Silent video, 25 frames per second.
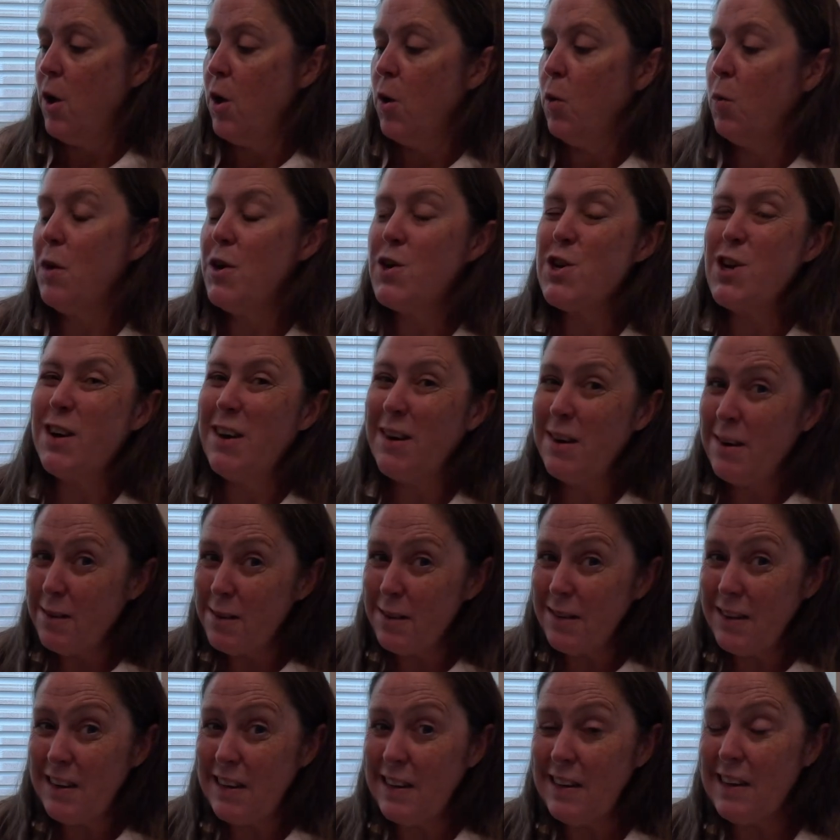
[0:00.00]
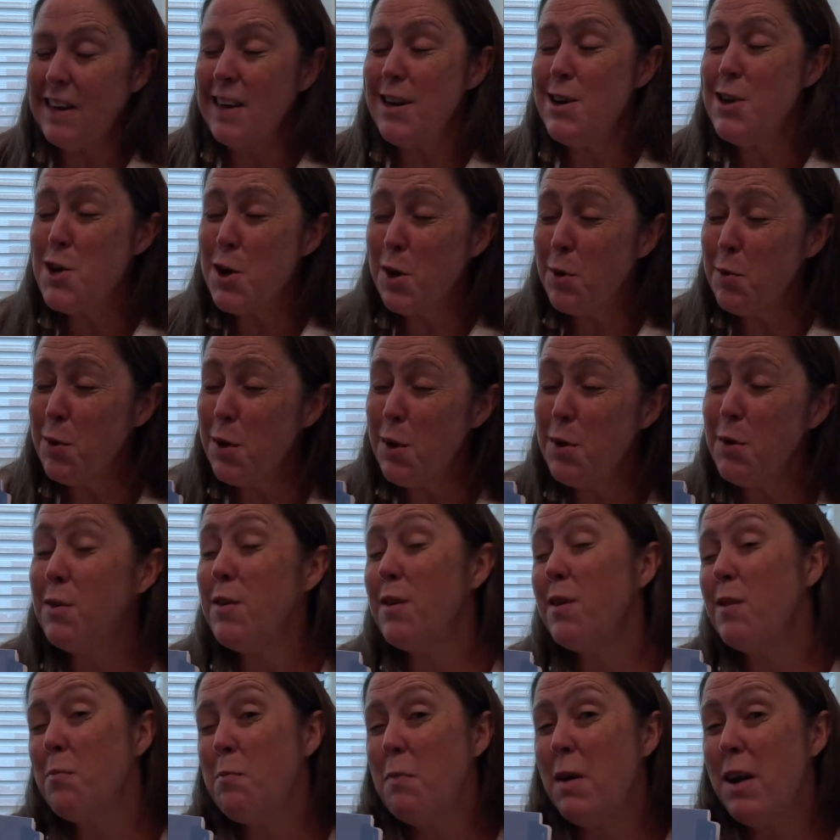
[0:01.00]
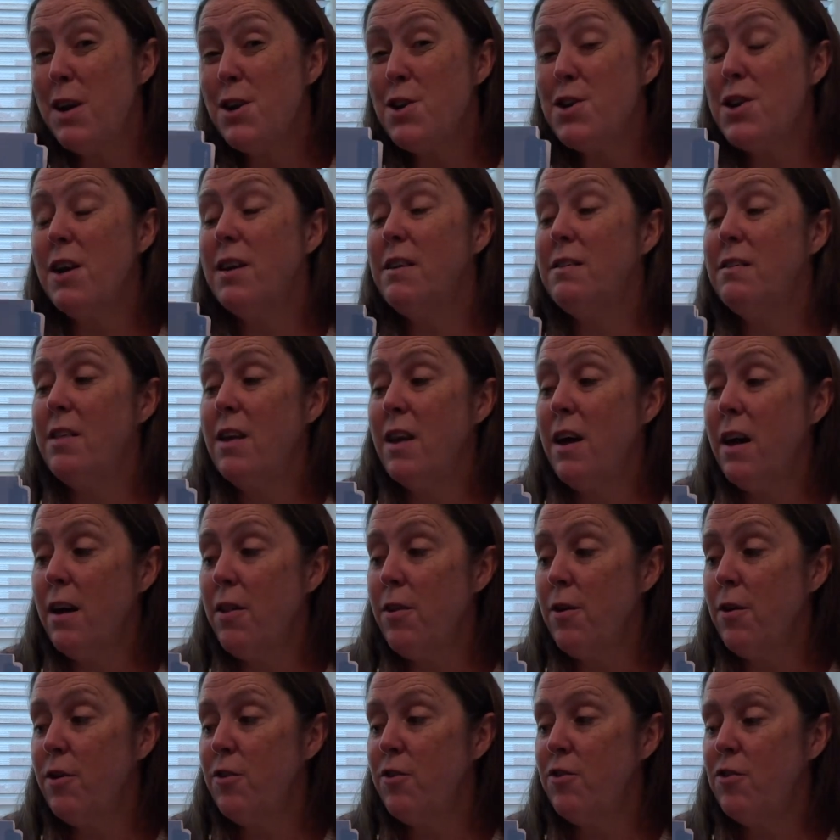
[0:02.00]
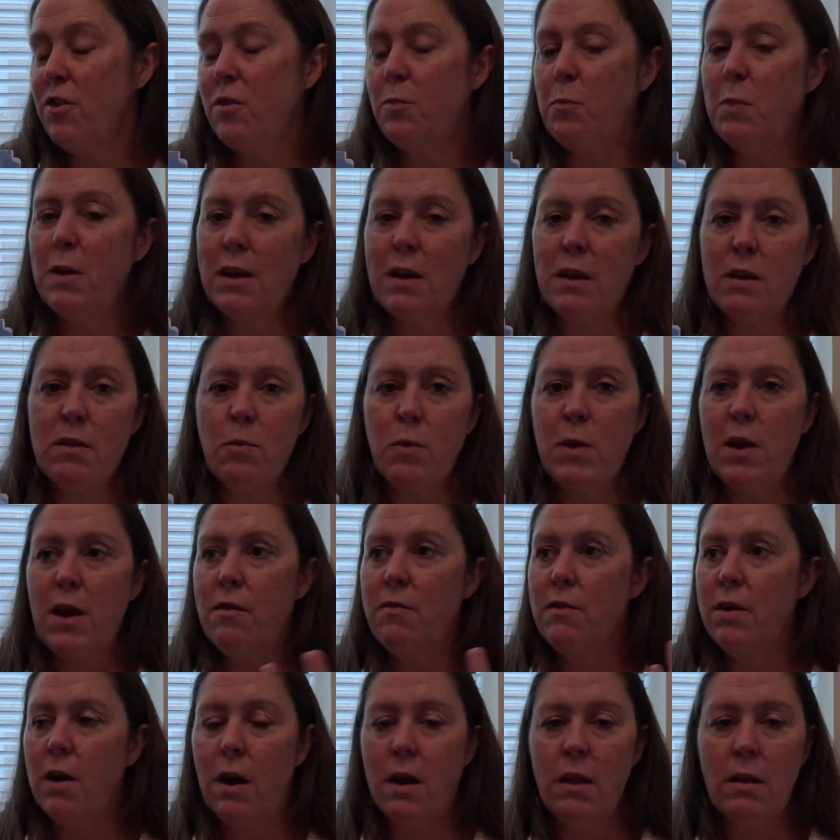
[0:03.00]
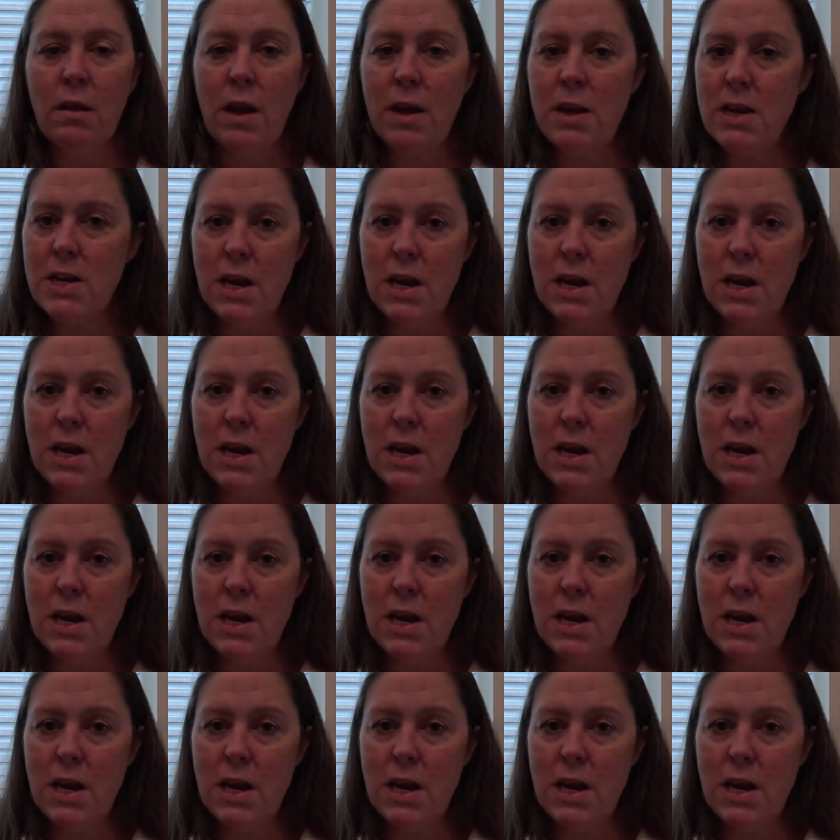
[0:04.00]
which honestly, I don't use as much as the others just because we have an online